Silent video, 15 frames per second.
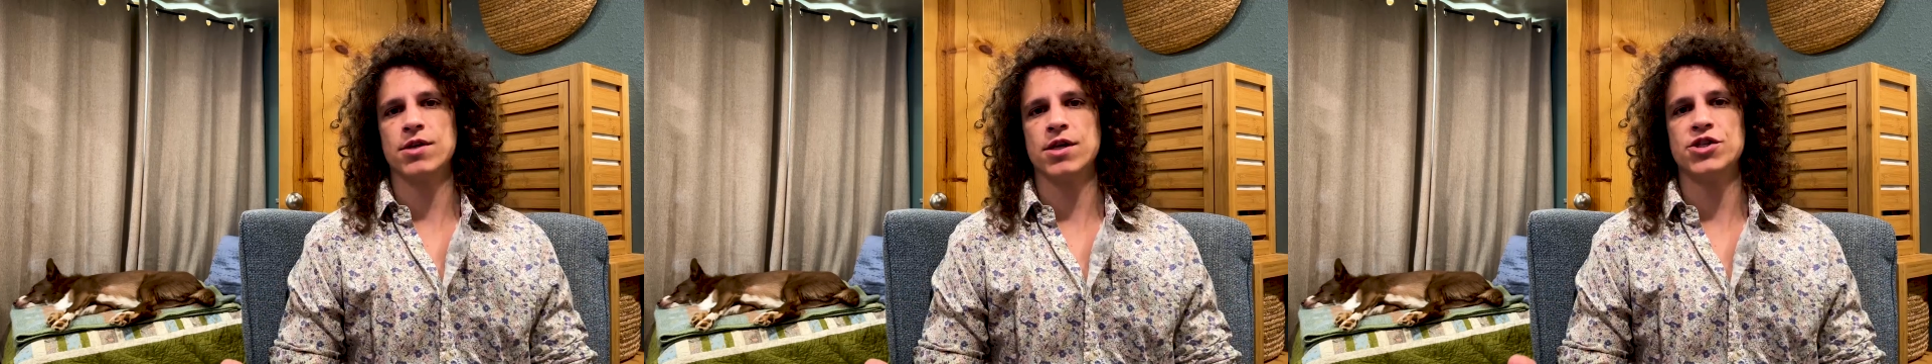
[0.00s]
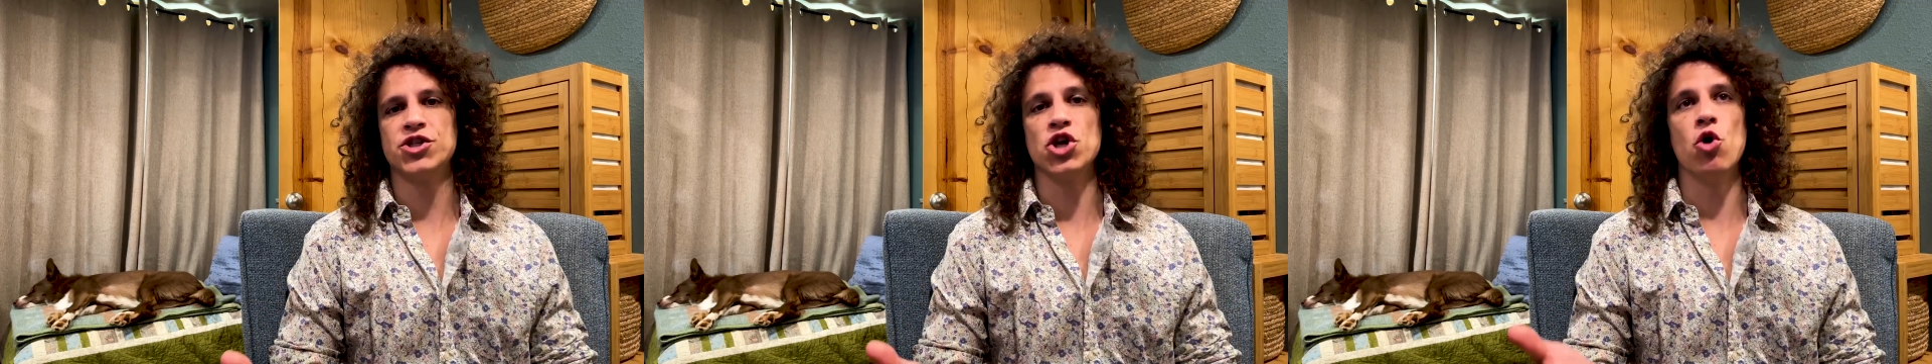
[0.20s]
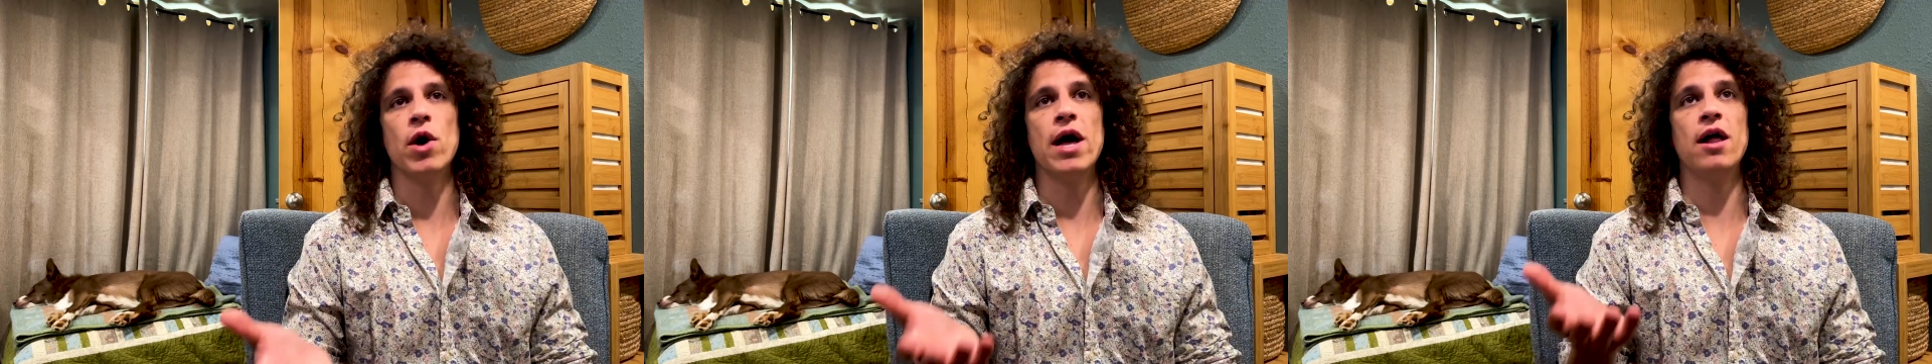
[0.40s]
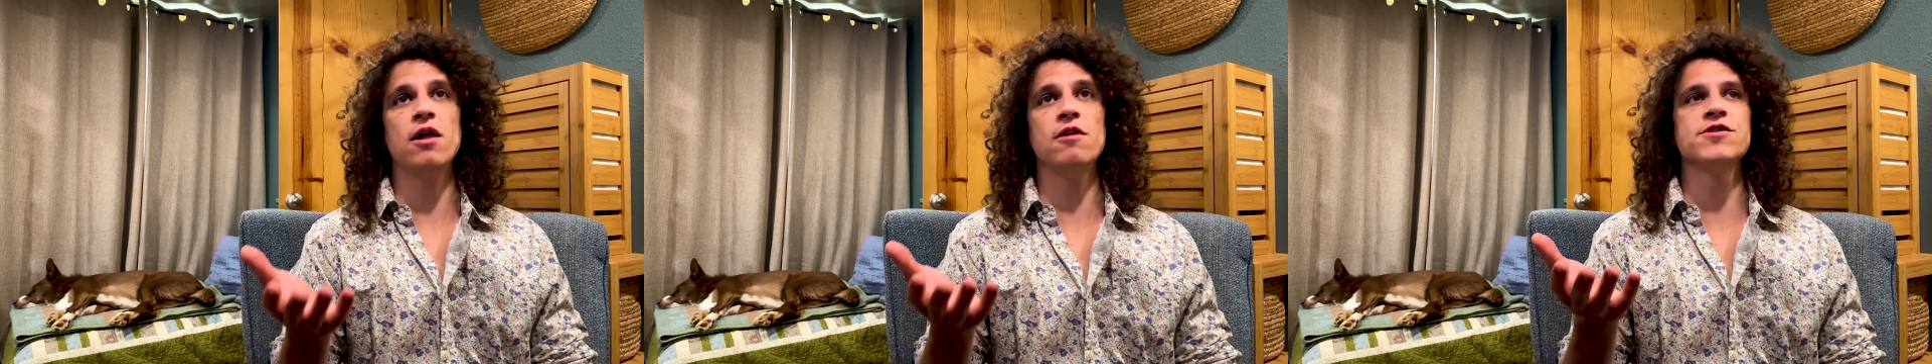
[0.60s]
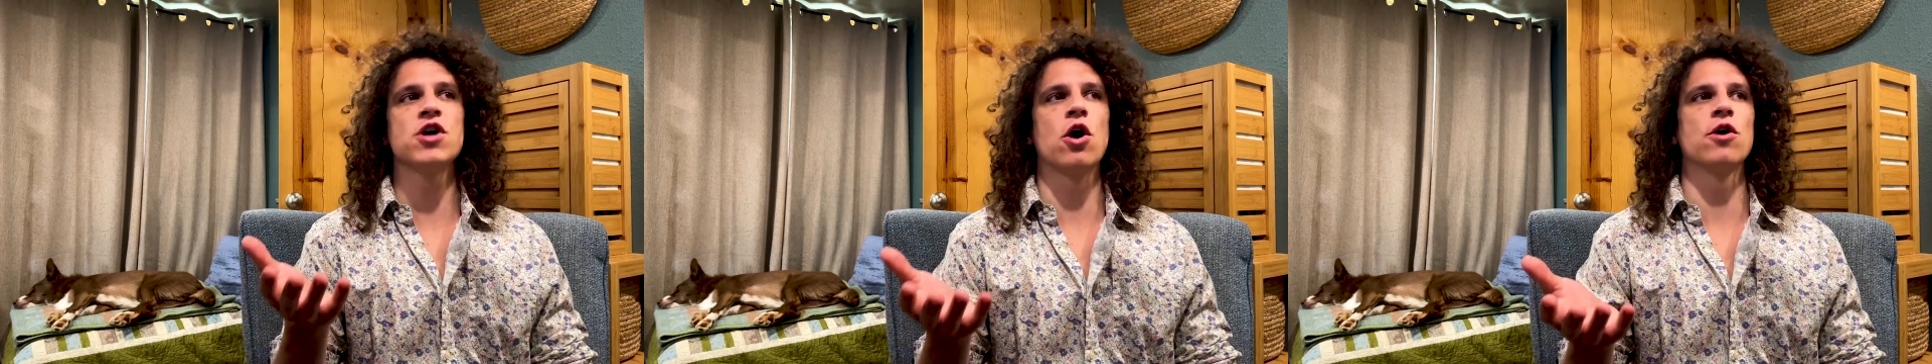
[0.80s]
So
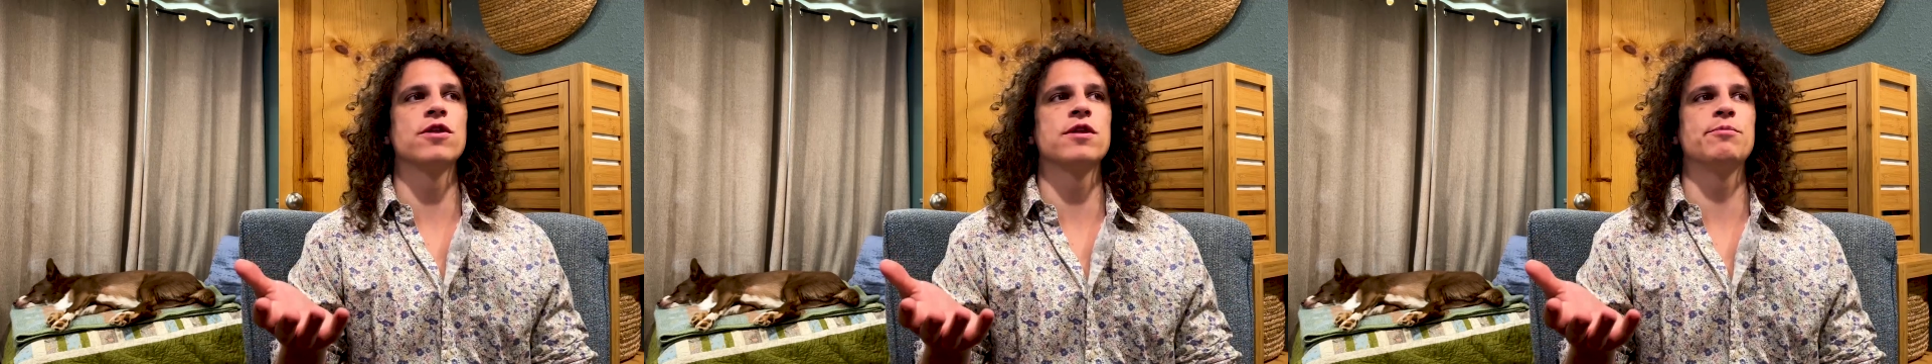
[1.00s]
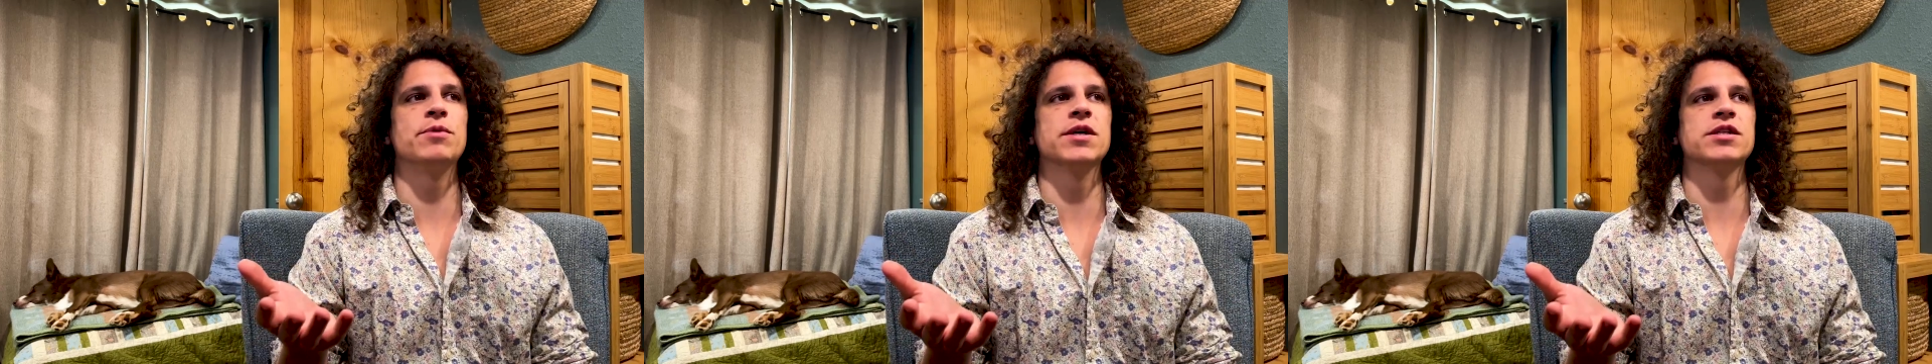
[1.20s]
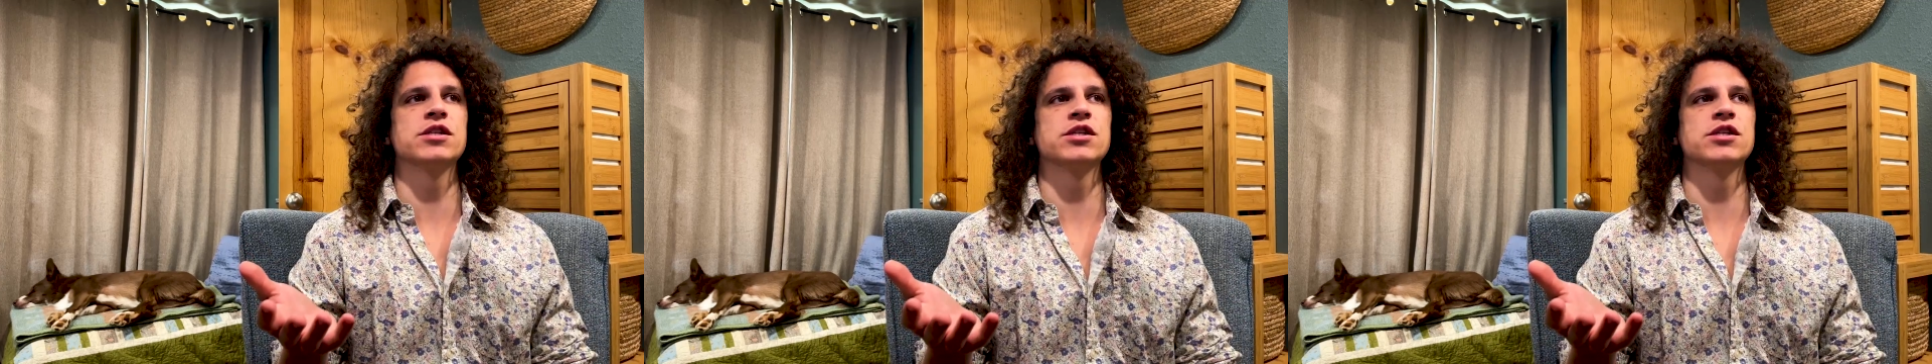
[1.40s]
elves are the big